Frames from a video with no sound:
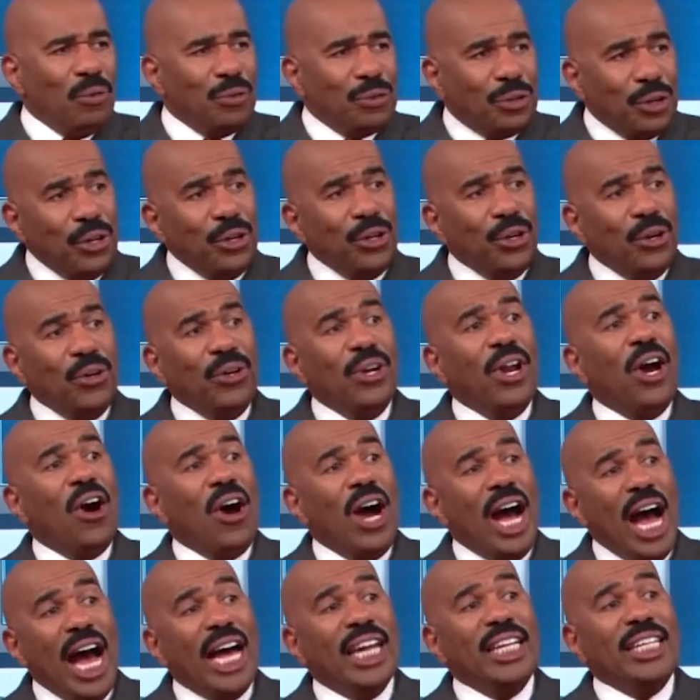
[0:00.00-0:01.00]
Do you
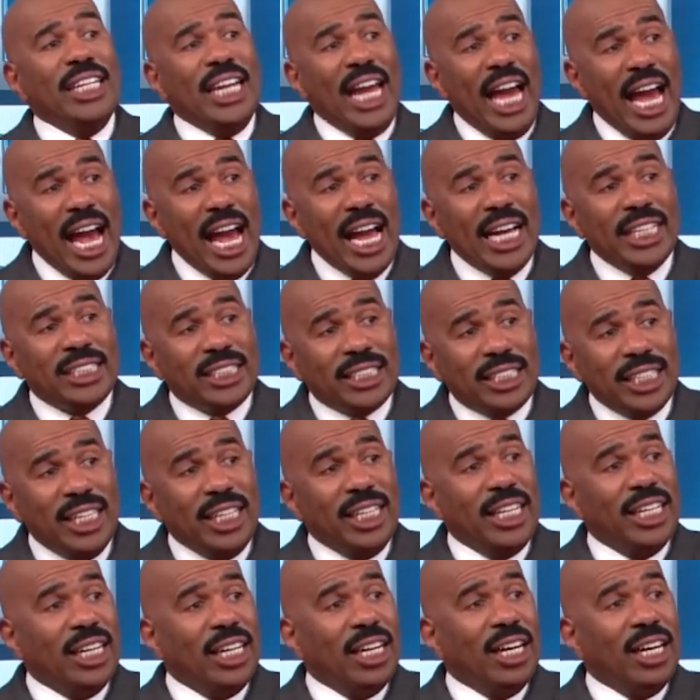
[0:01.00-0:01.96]
know how nasty